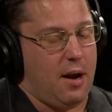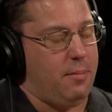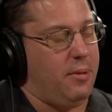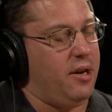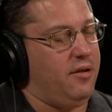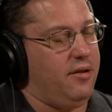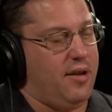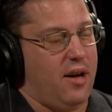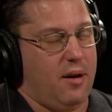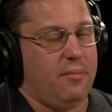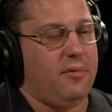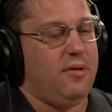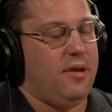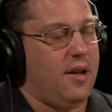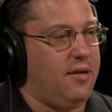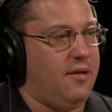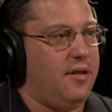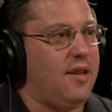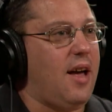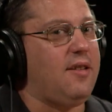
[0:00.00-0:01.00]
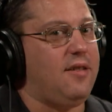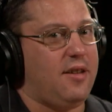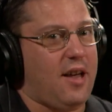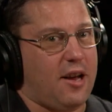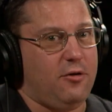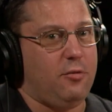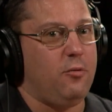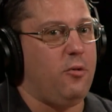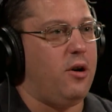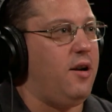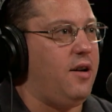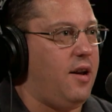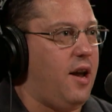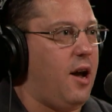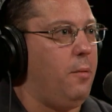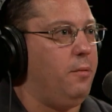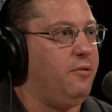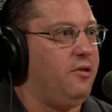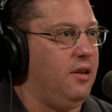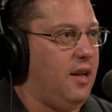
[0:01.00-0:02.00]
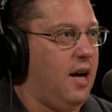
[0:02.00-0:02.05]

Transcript: And I'm like, damn, that's where it helps